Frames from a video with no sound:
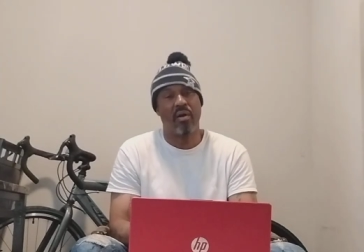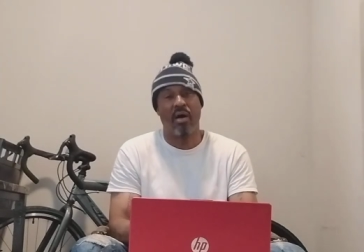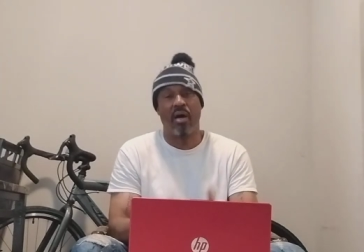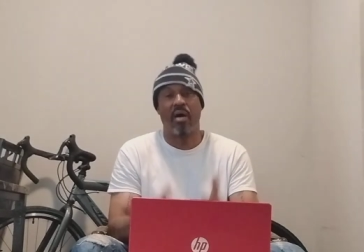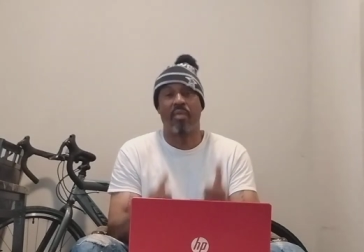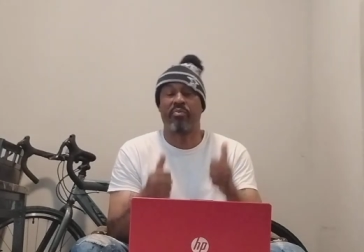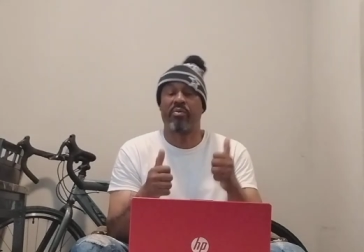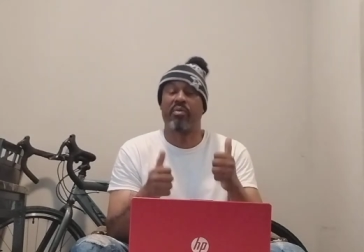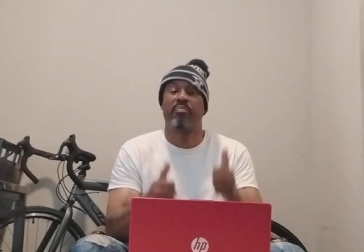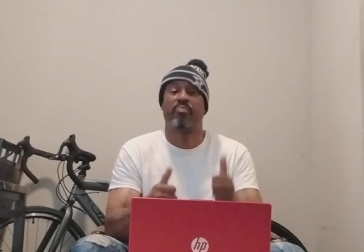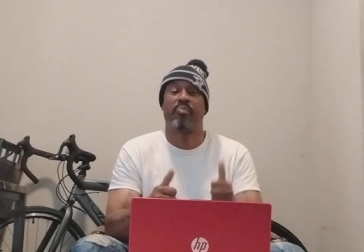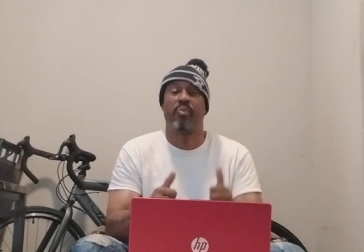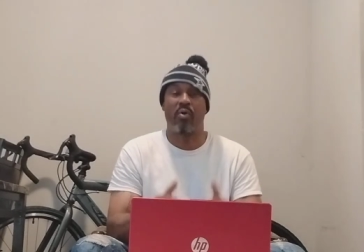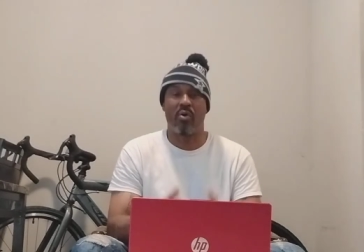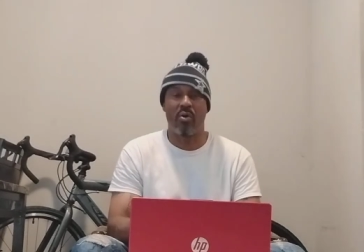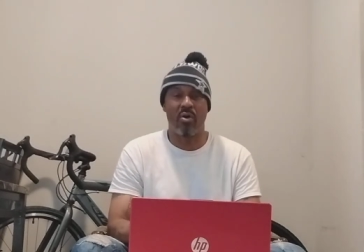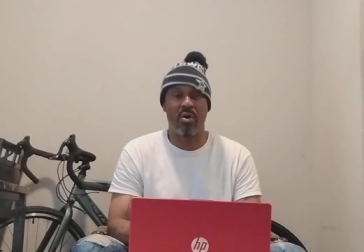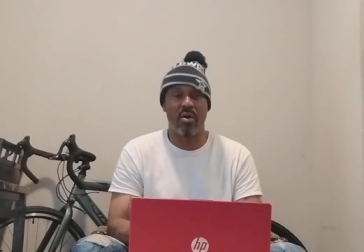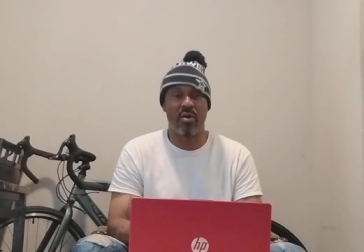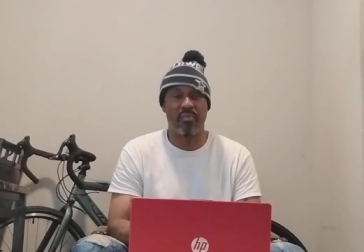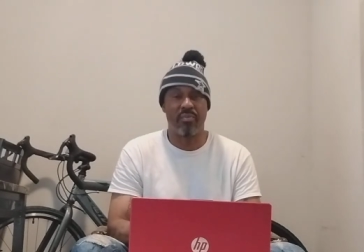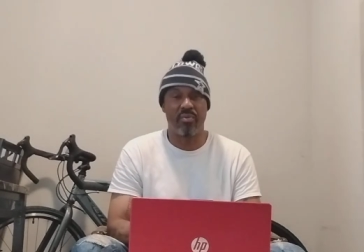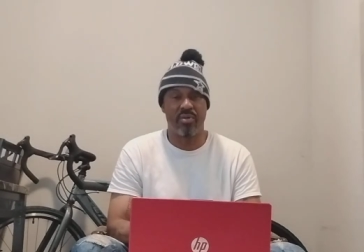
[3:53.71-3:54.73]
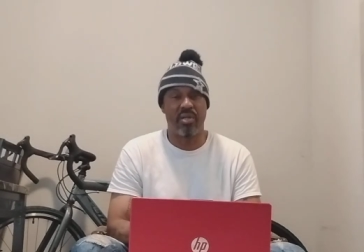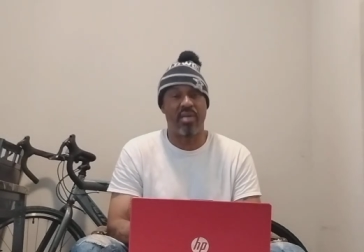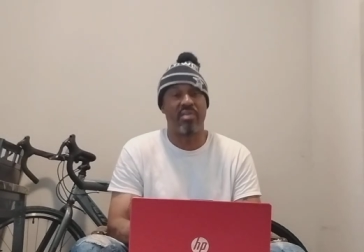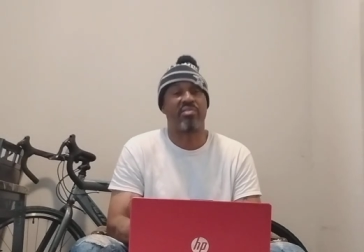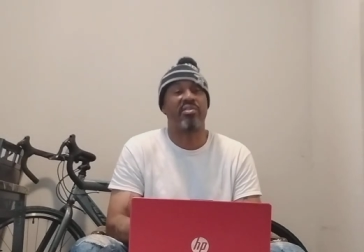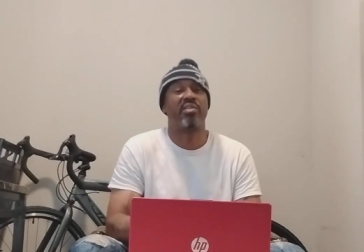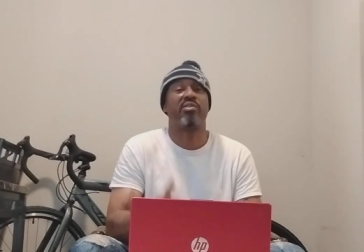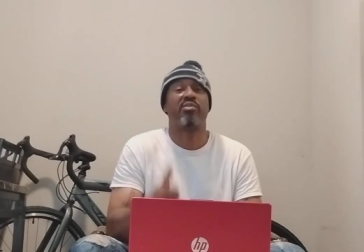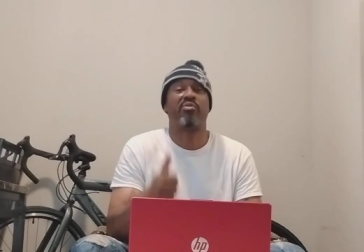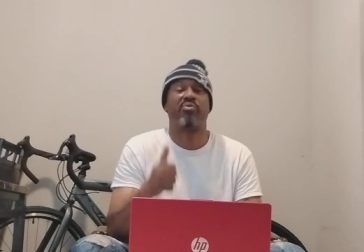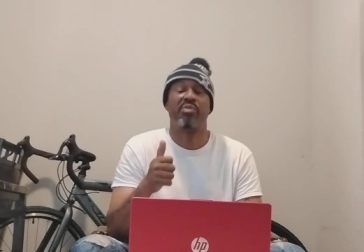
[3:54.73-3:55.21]
up to par,
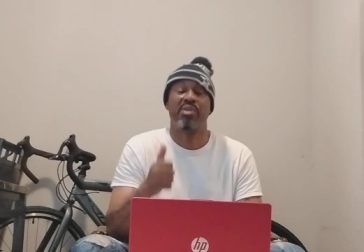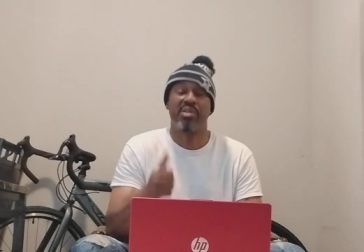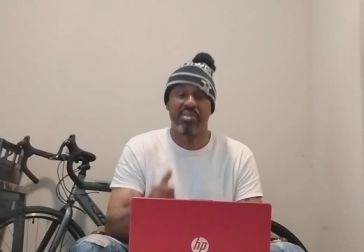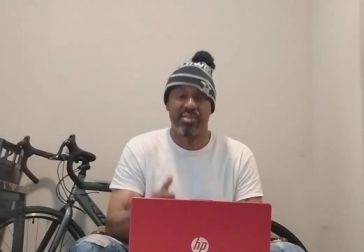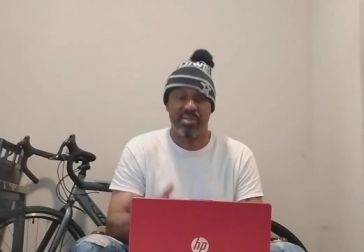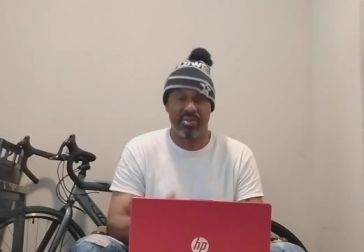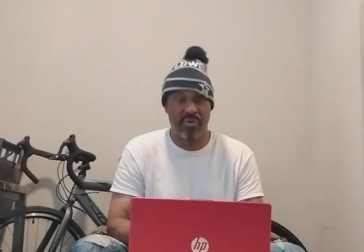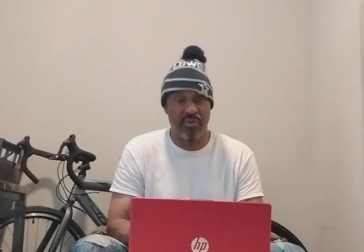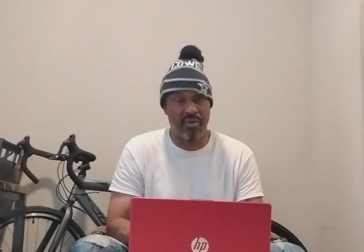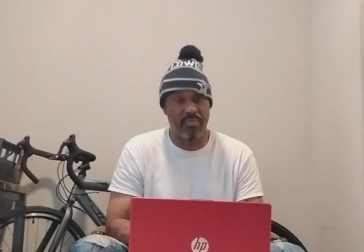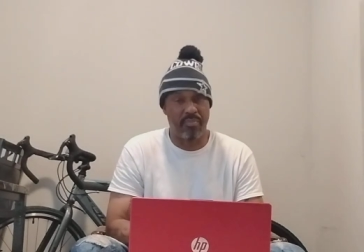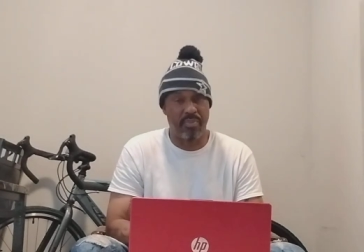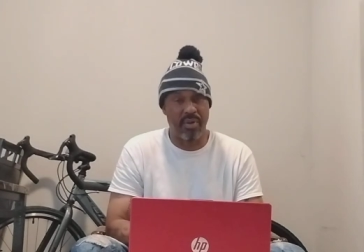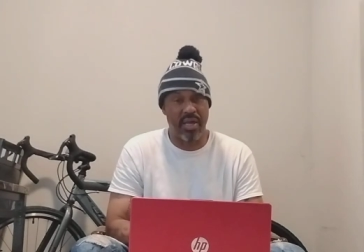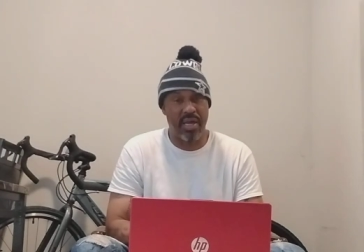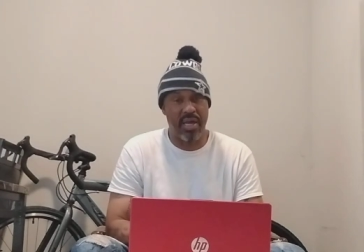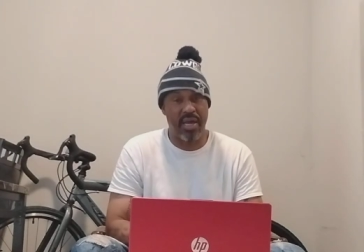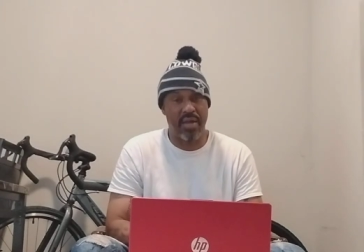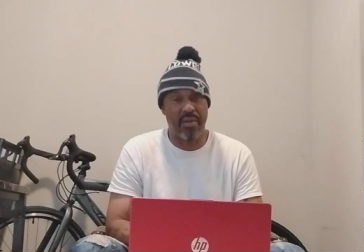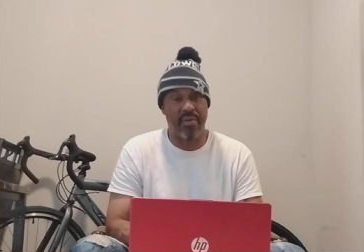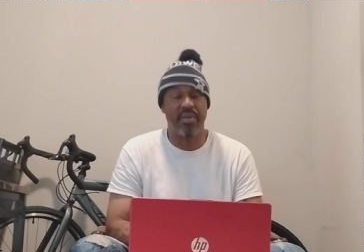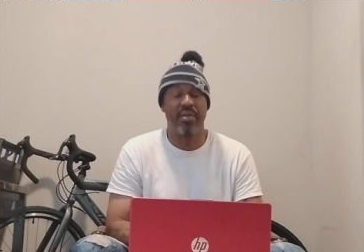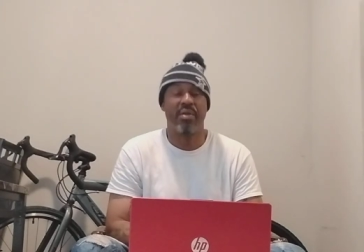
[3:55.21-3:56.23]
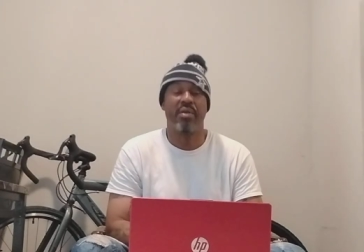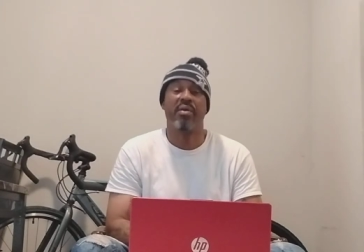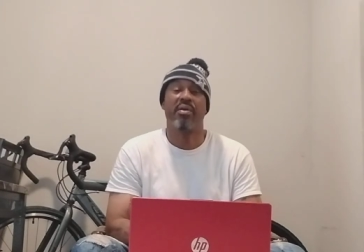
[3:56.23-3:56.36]
that's increasing your bag,